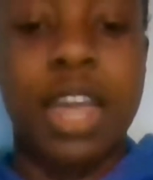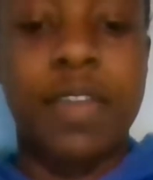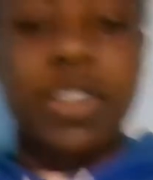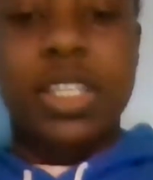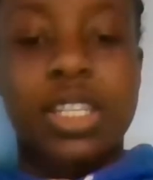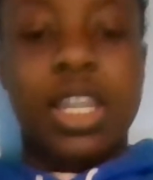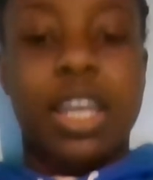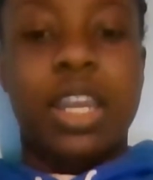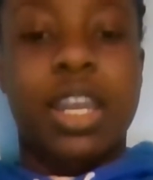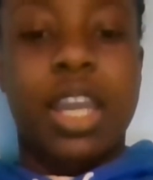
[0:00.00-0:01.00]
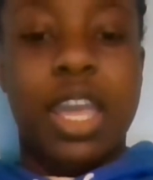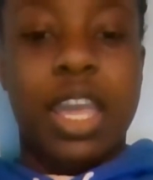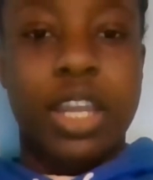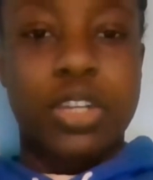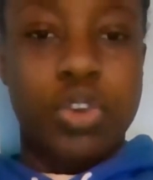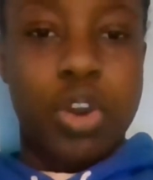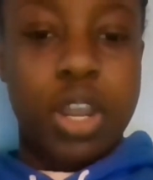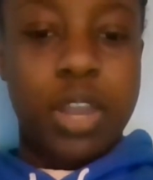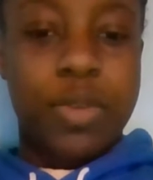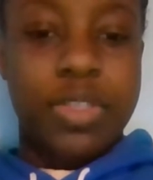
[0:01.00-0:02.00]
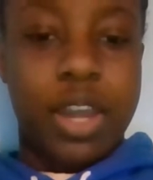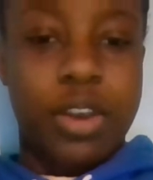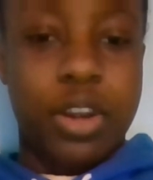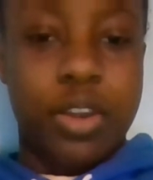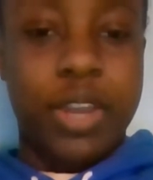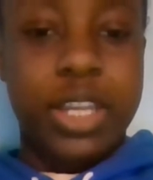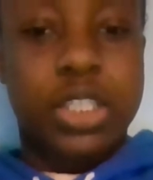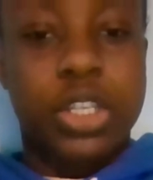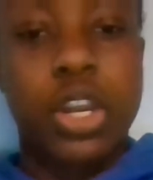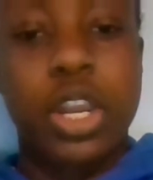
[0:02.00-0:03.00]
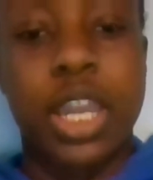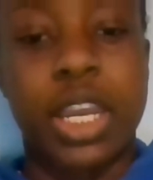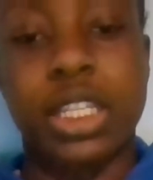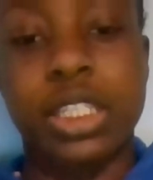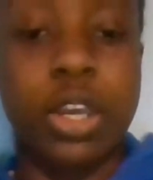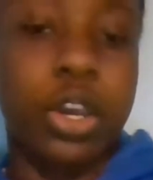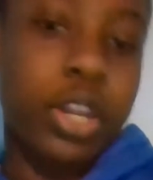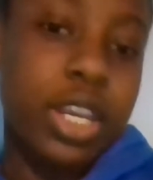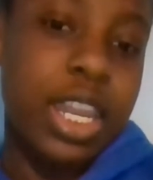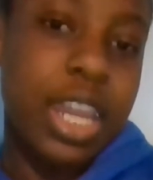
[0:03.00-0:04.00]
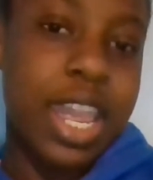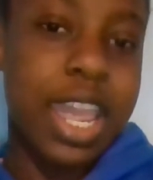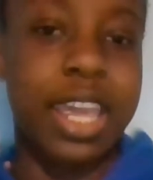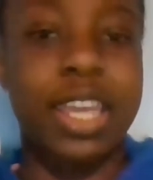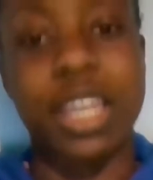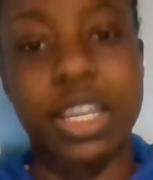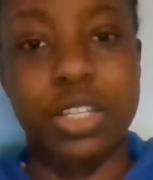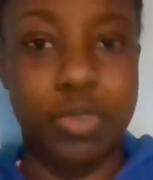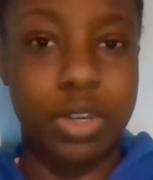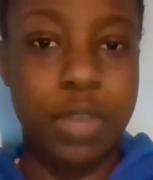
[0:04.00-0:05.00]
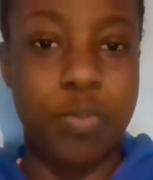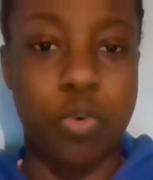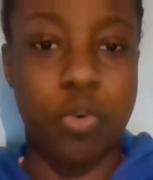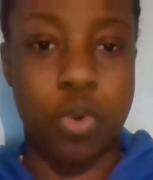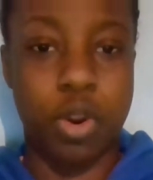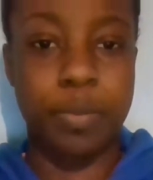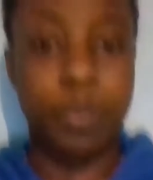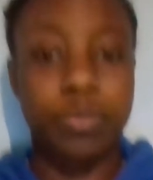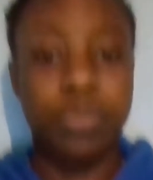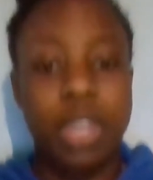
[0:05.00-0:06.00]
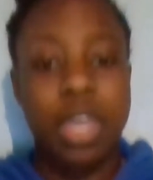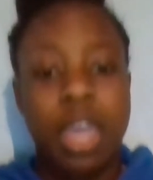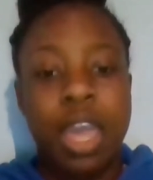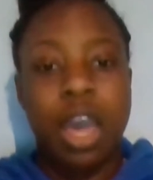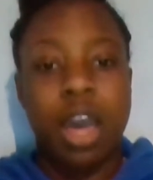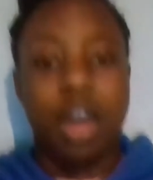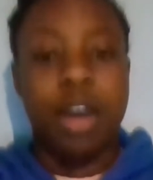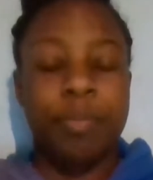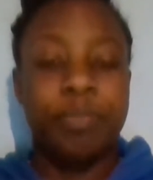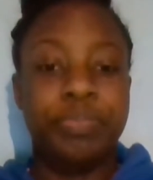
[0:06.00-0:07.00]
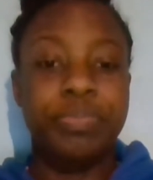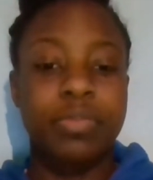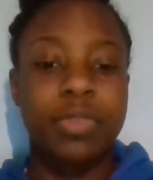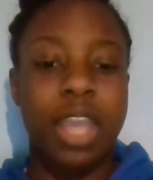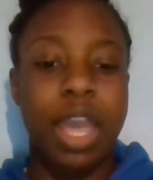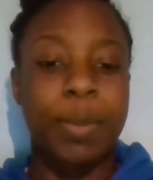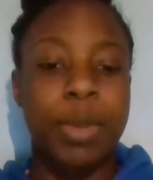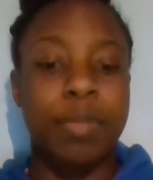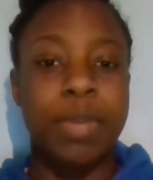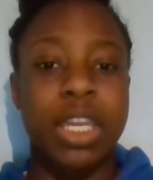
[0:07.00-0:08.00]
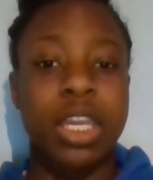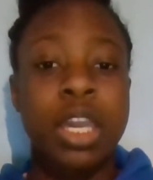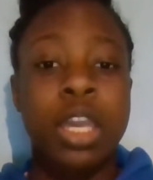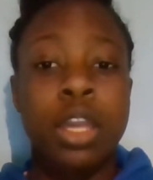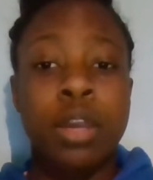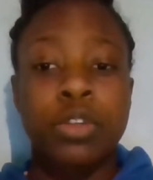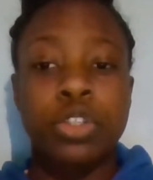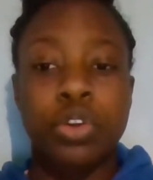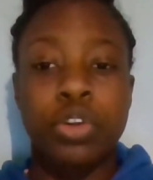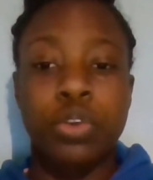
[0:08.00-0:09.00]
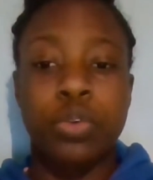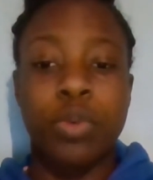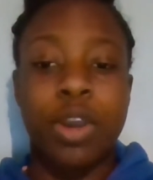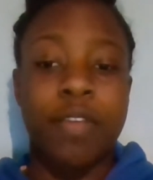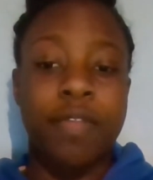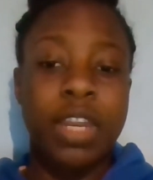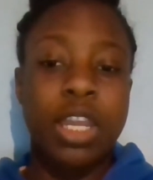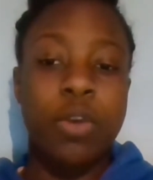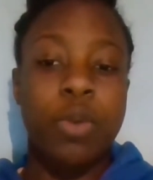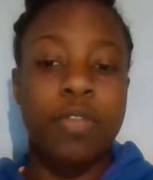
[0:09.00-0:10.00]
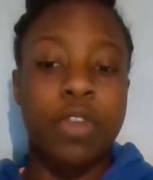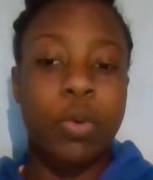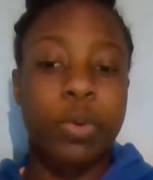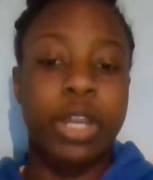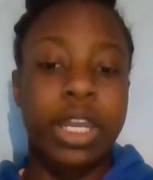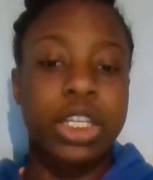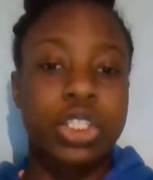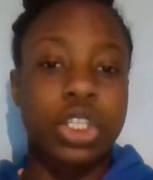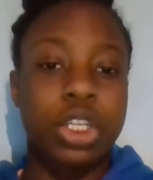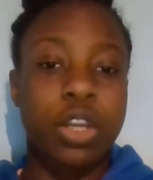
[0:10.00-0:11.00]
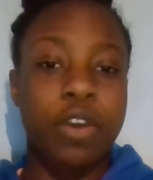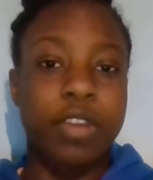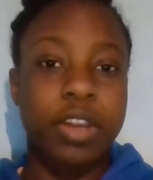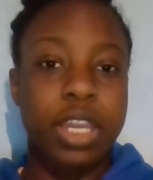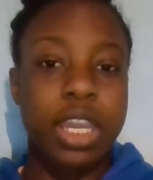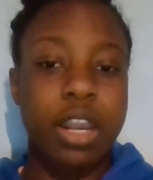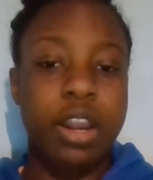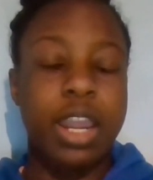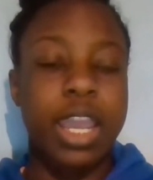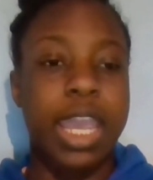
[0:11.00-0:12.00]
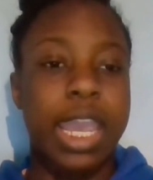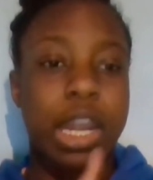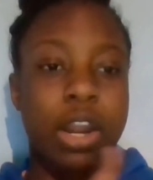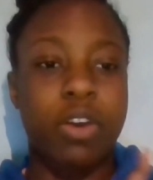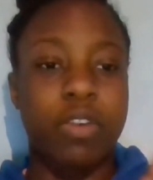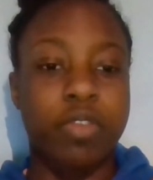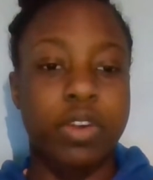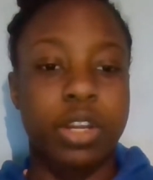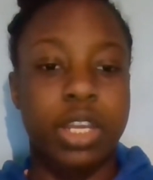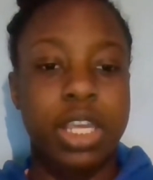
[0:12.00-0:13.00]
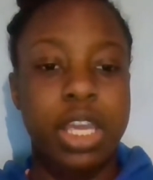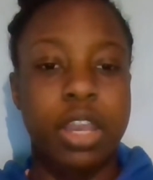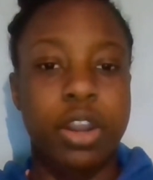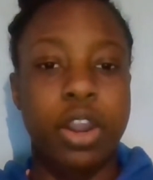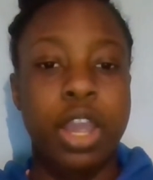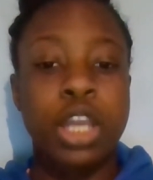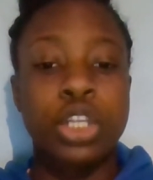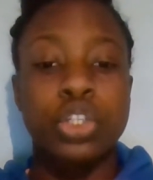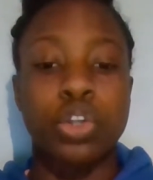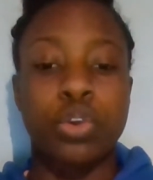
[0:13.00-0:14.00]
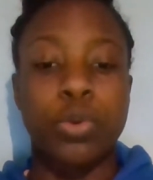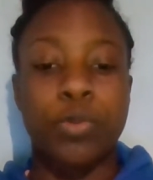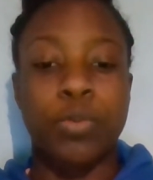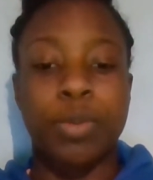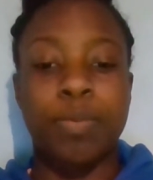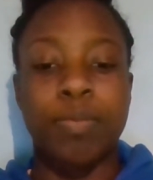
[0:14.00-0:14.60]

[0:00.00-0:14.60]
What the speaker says: This is like a drawing without an eraser, and it's a hoodie, and it's really warm. I'm going to be showing you a video of the whole collection over here, and over here showing you with